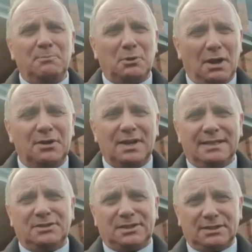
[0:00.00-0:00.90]
Brother
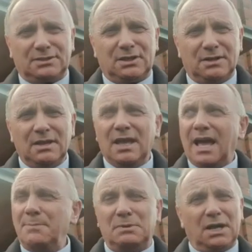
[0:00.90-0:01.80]
and sister,
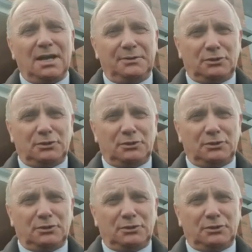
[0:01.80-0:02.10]
I'm glad the